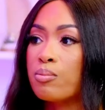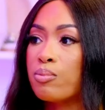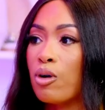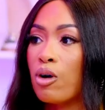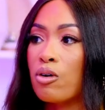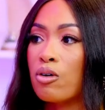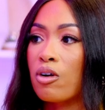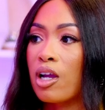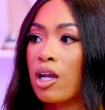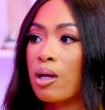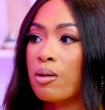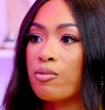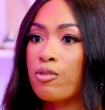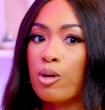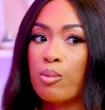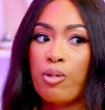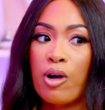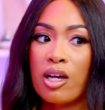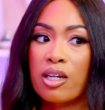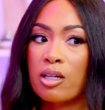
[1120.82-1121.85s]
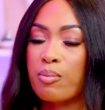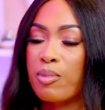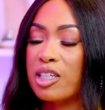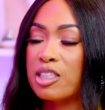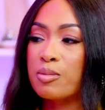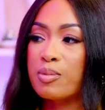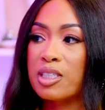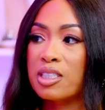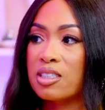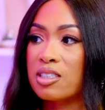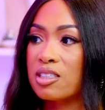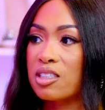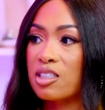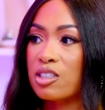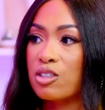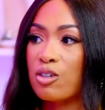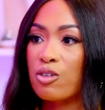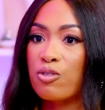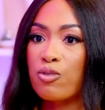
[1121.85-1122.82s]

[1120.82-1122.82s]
program for product-based businesses